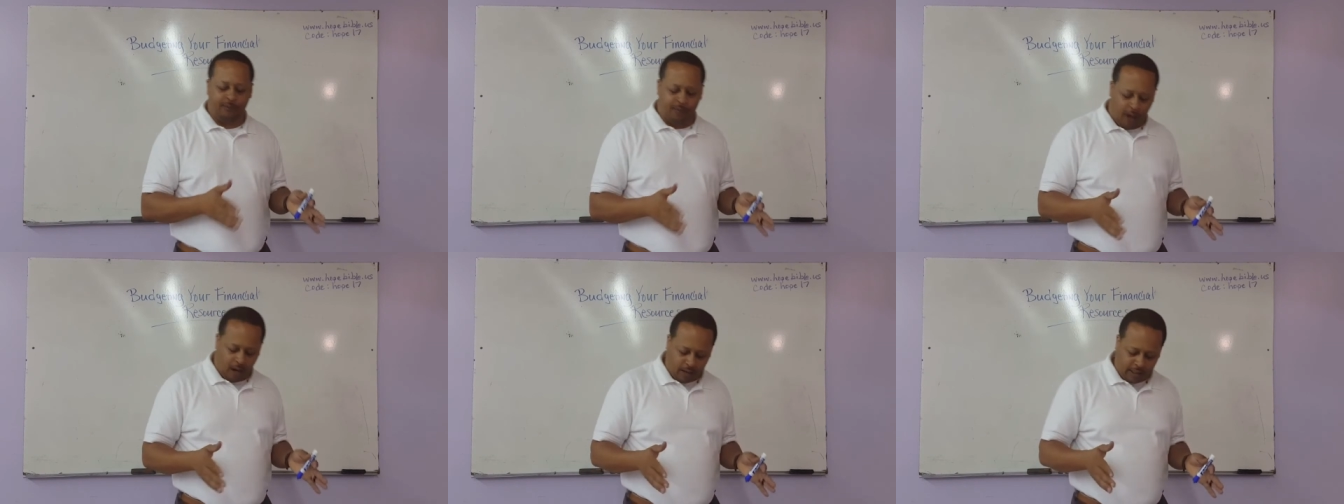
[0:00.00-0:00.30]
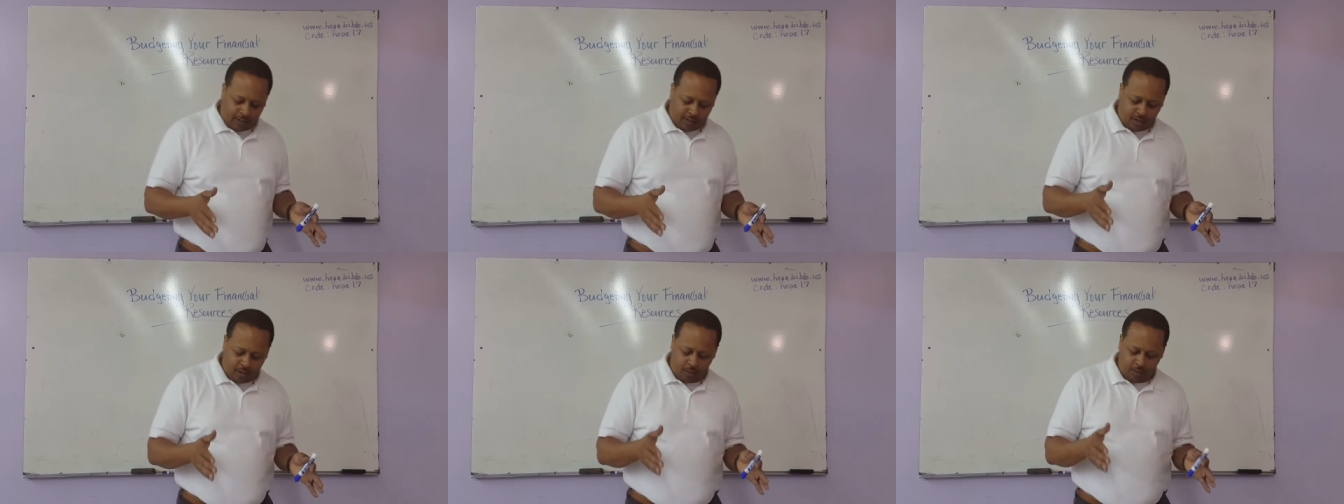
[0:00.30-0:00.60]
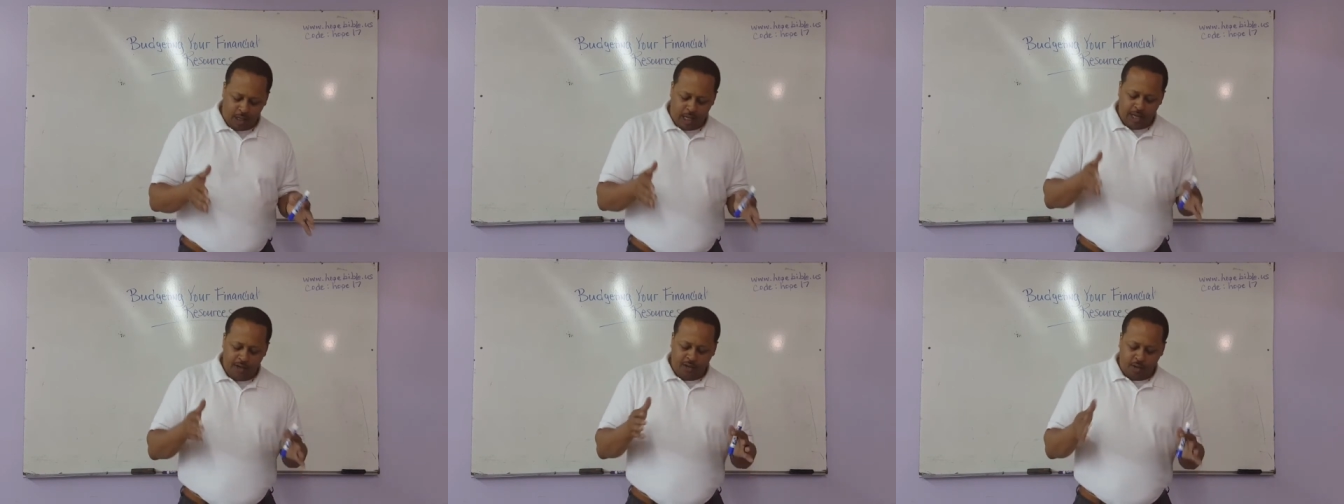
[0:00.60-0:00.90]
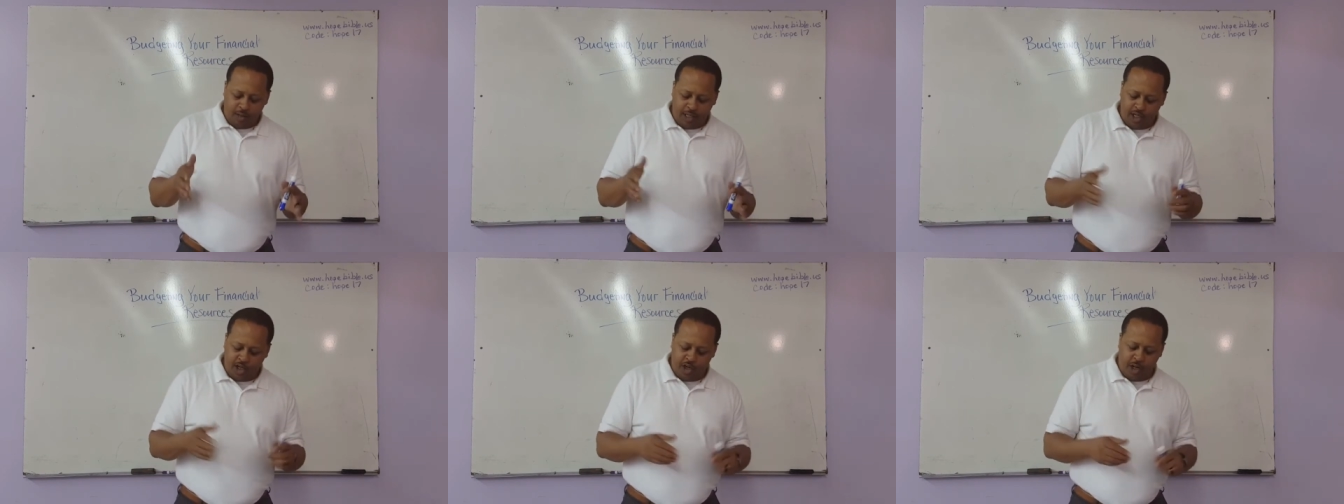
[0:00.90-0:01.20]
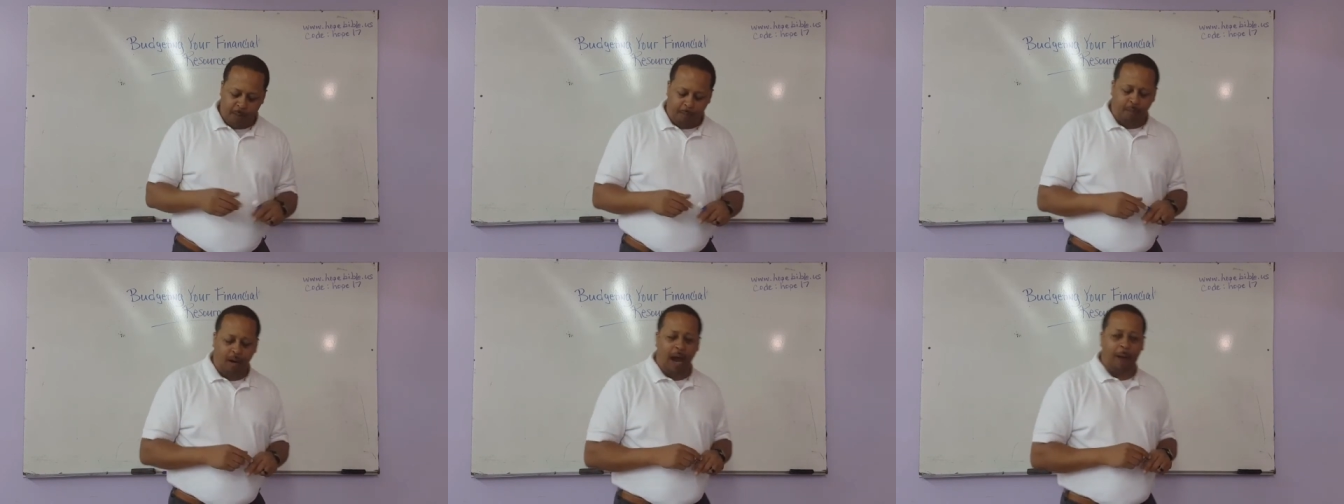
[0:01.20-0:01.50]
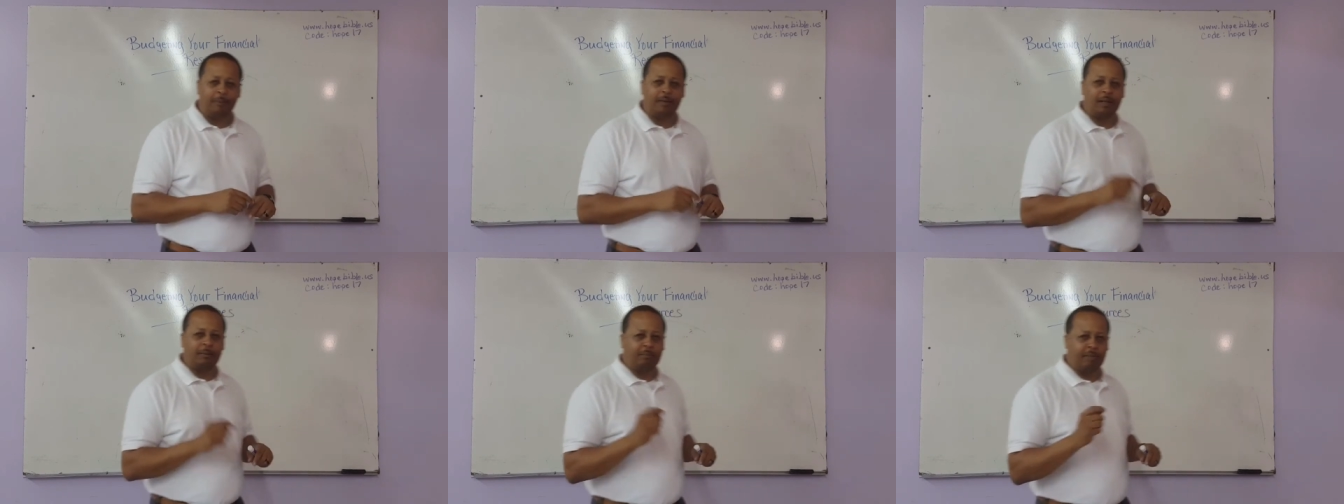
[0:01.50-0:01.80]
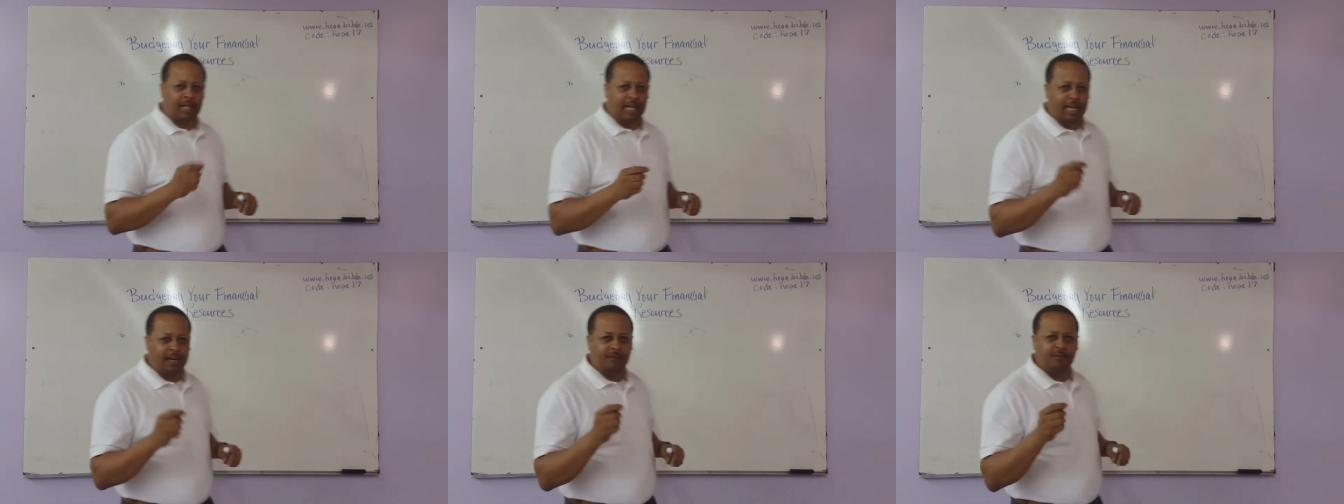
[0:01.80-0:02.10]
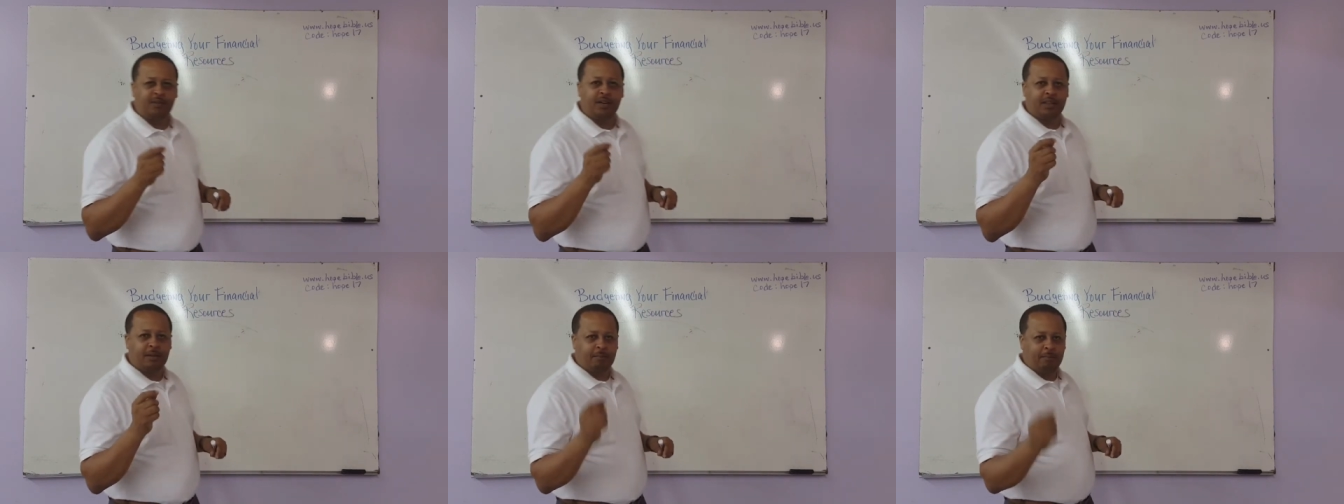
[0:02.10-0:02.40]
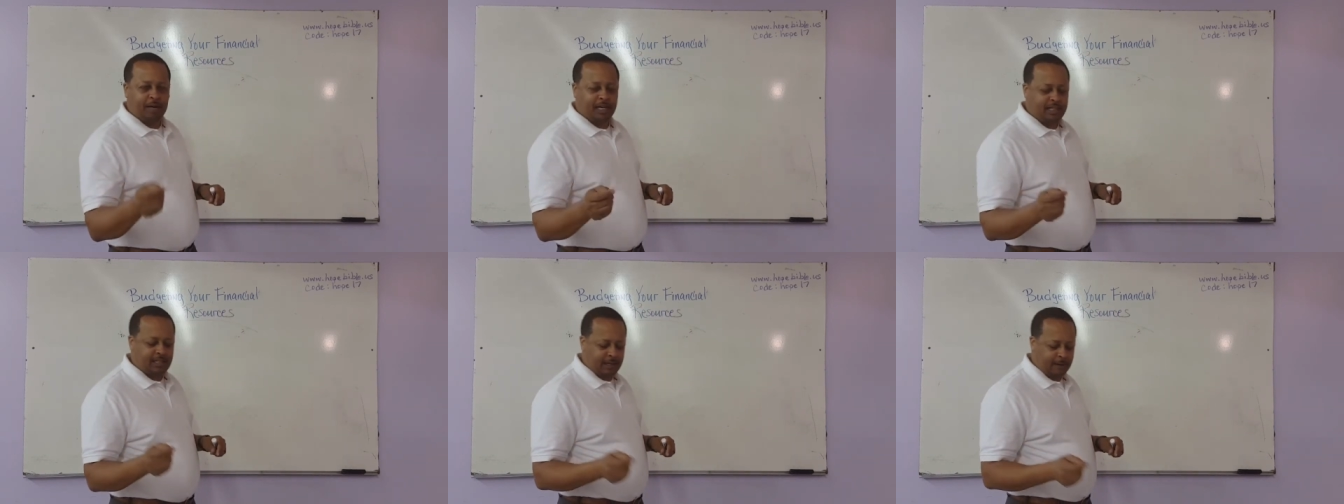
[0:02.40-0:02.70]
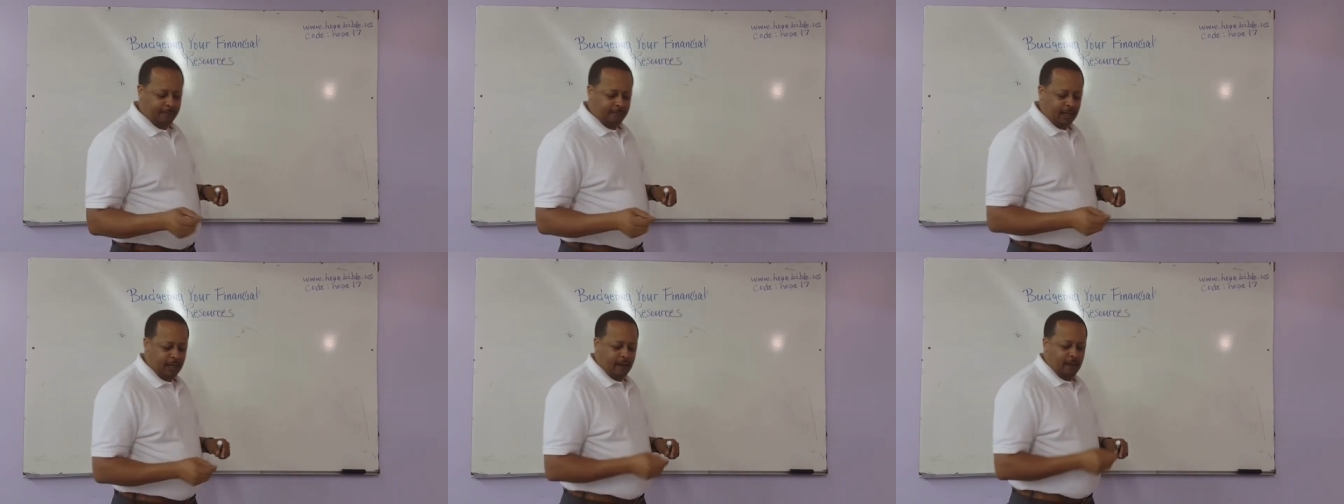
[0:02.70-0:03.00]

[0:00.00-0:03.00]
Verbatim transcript: you fall into so that you can properly plan for the budget.